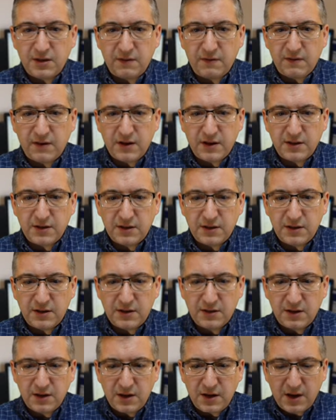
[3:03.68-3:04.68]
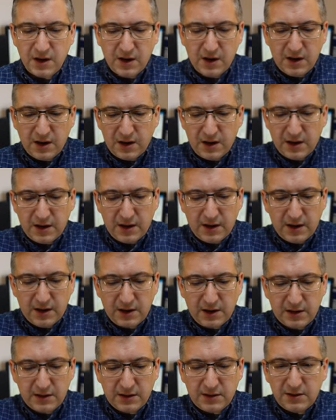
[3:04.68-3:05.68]
devices, and
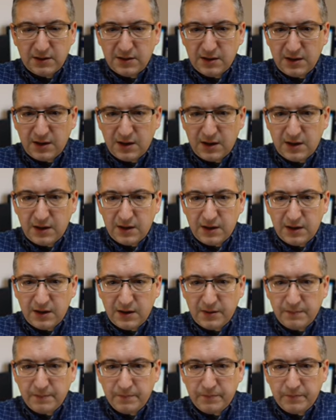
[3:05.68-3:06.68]
let's see,